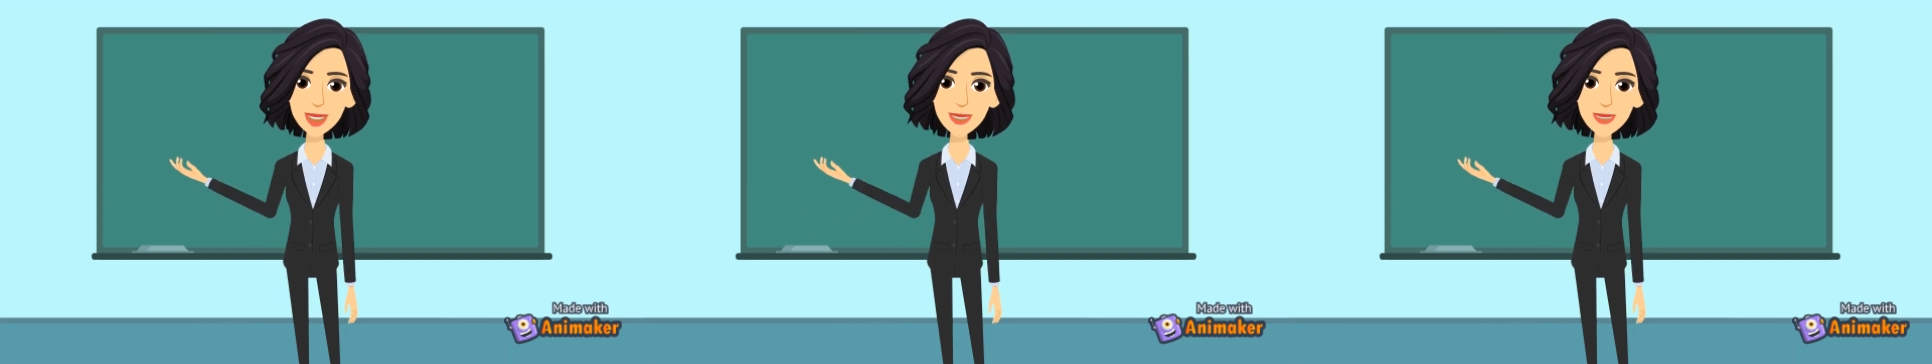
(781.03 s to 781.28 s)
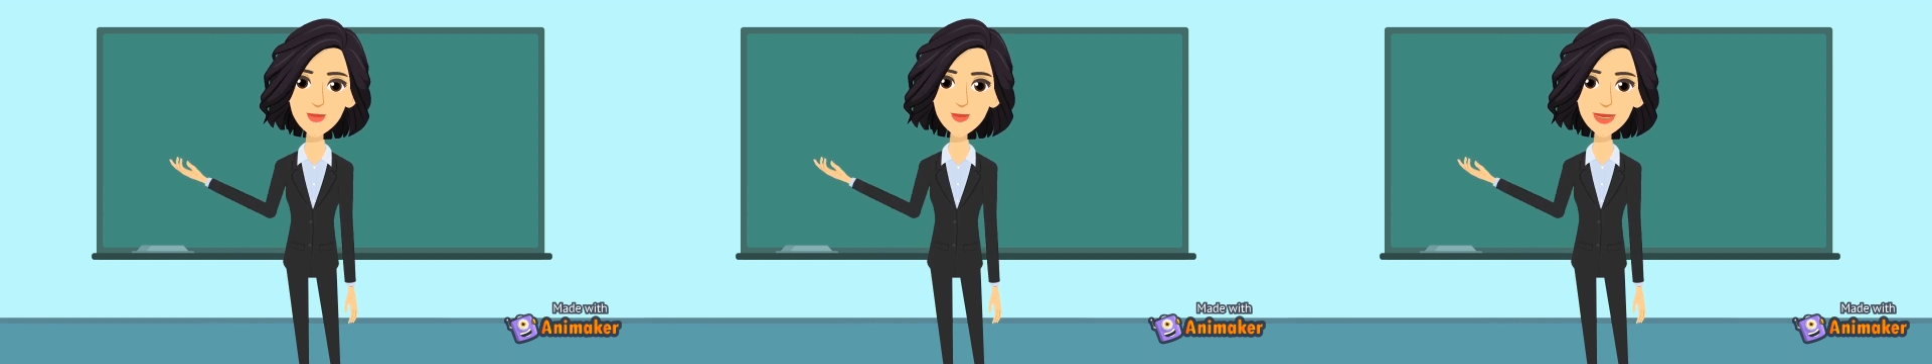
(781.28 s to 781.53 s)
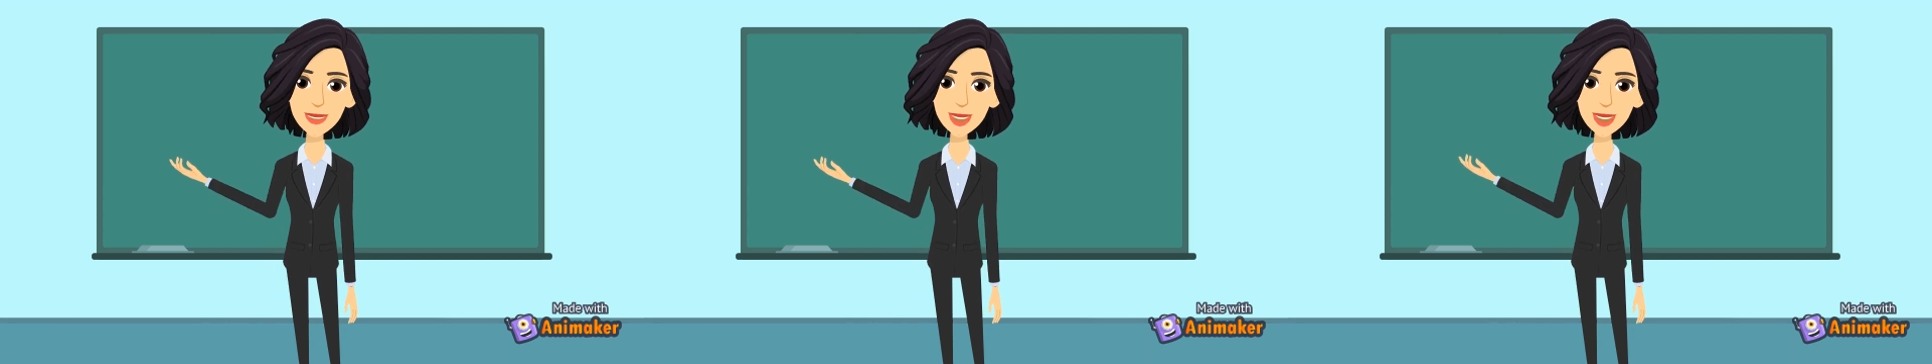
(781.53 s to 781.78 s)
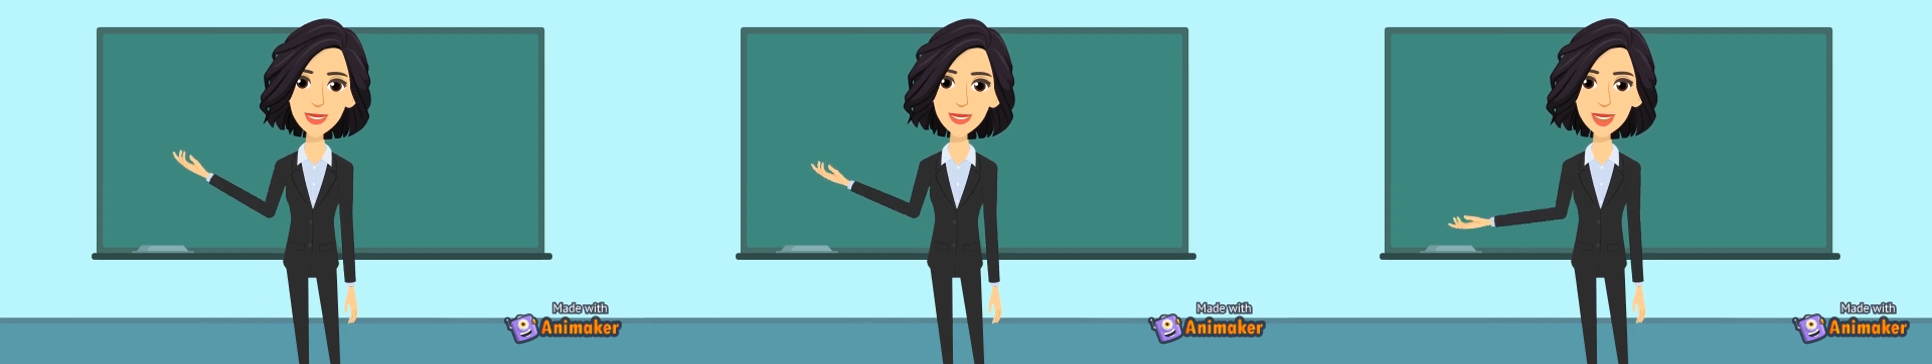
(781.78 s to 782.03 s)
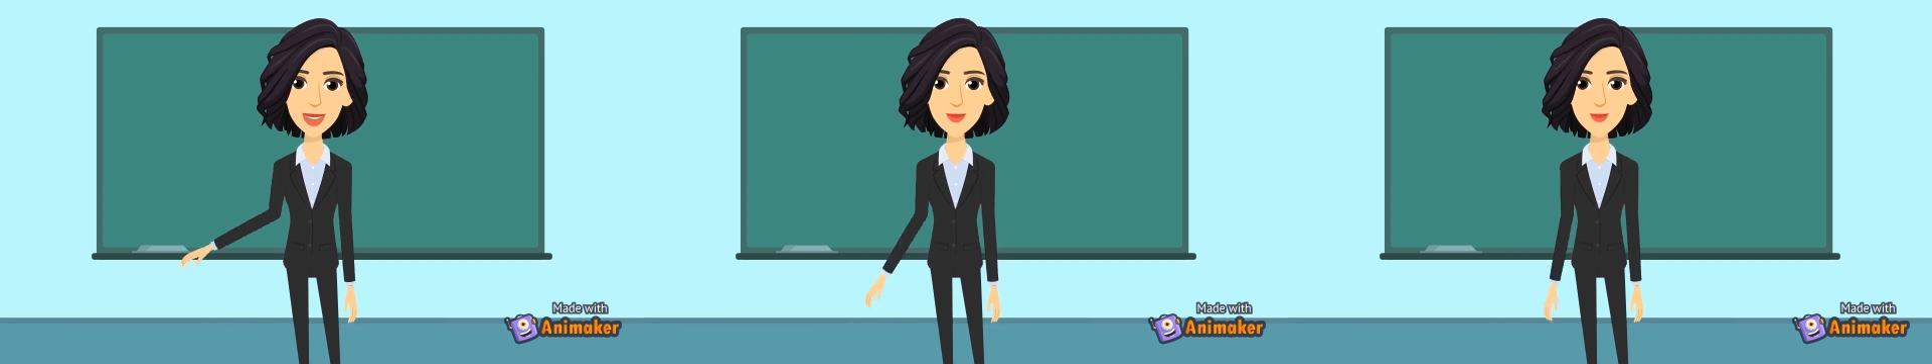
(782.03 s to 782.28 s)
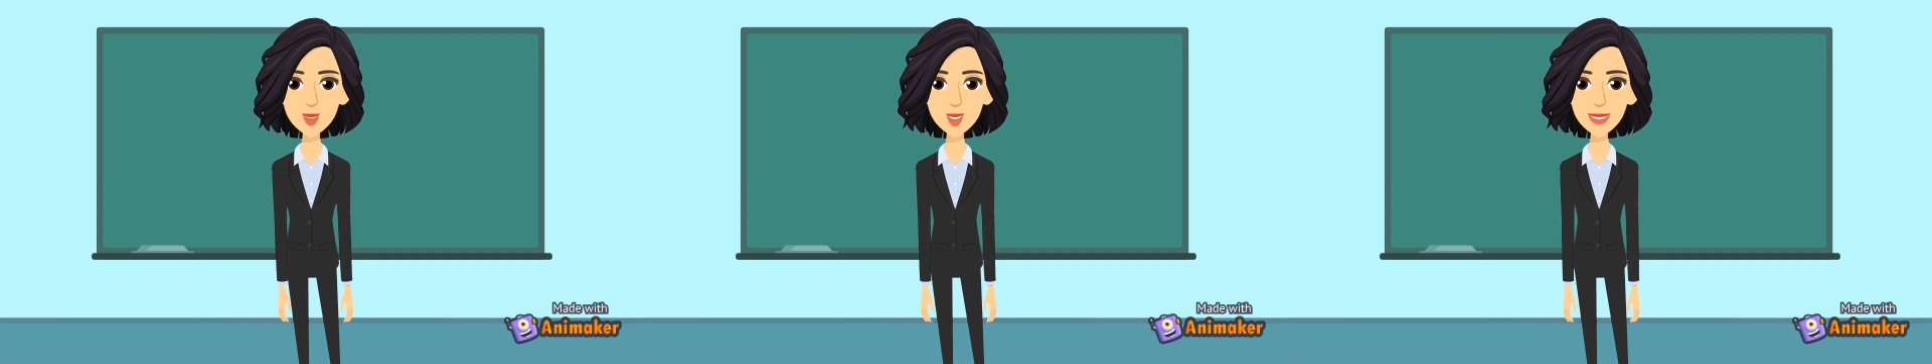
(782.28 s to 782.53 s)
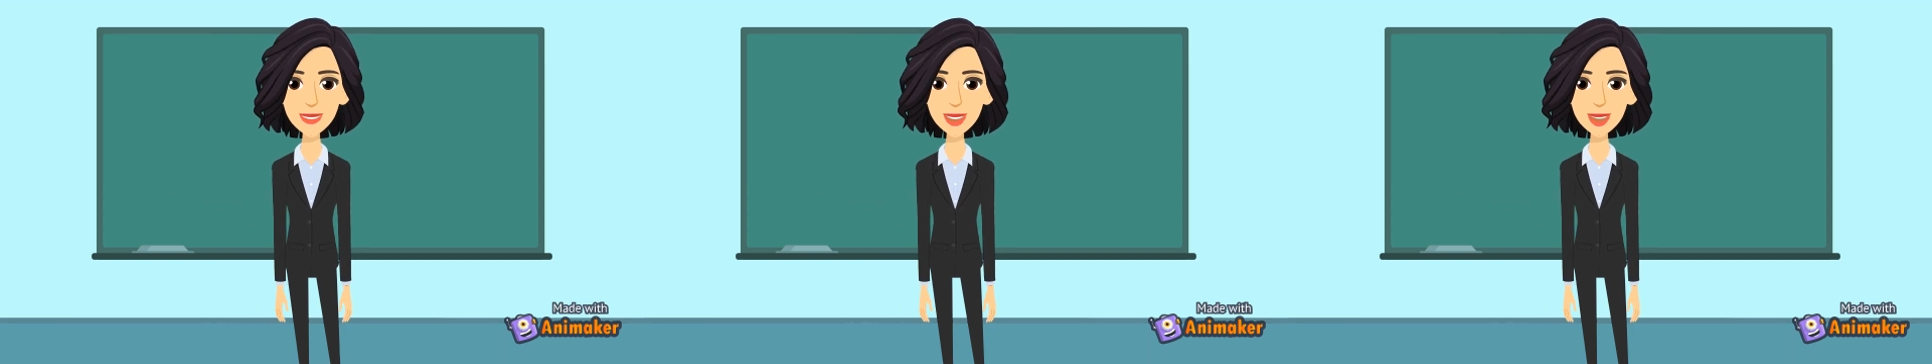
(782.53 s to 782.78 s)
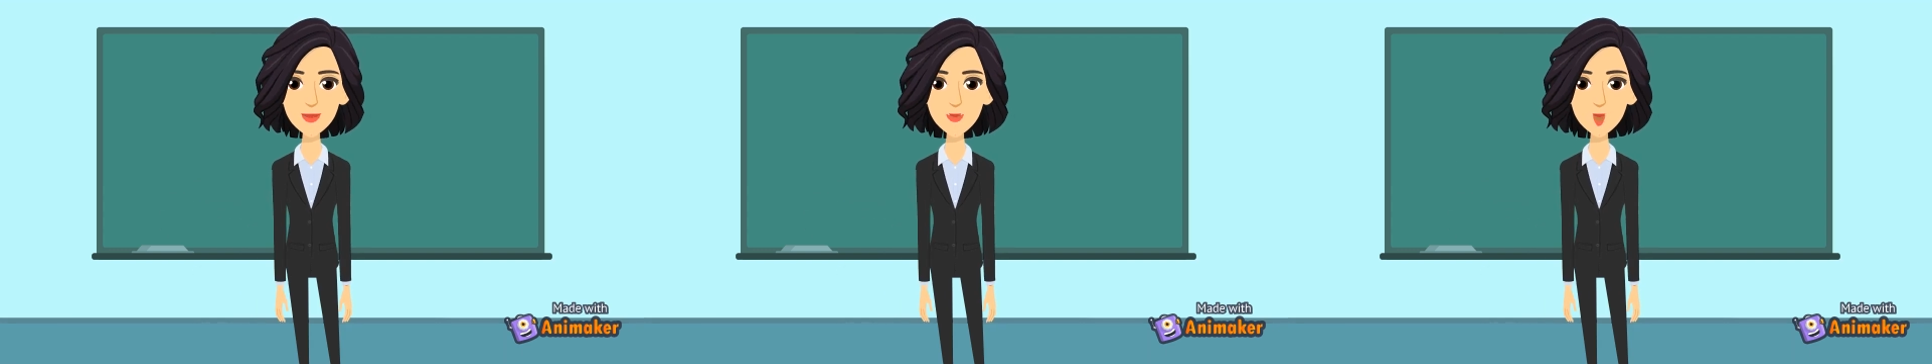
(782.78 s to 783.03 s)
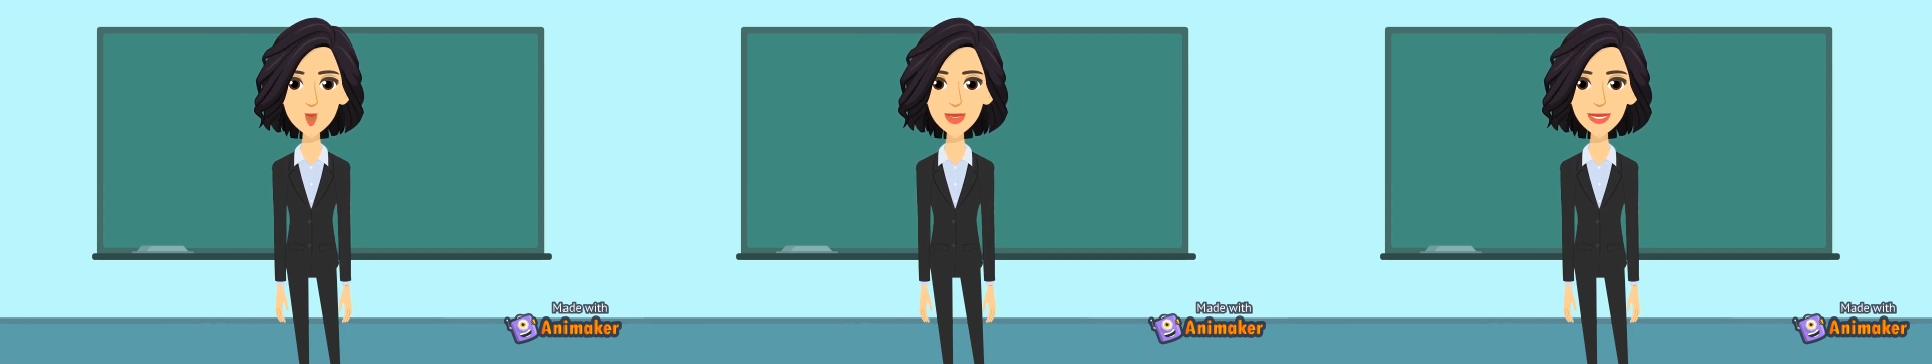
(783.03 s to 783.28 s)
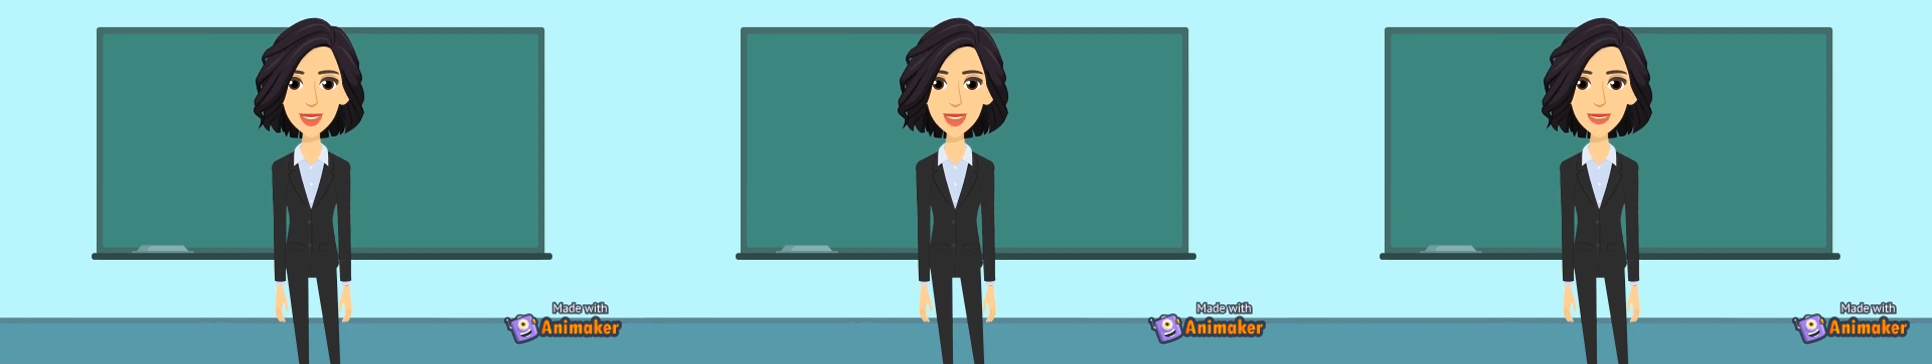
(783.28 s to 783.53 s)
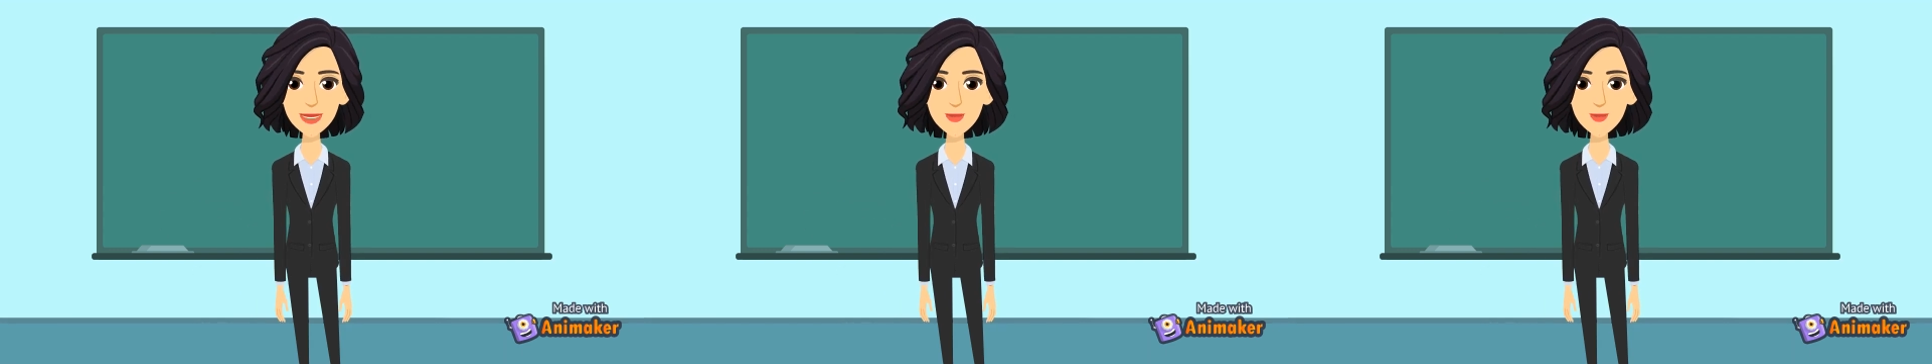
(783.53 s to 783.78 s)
when we are vaccinated. To ensure the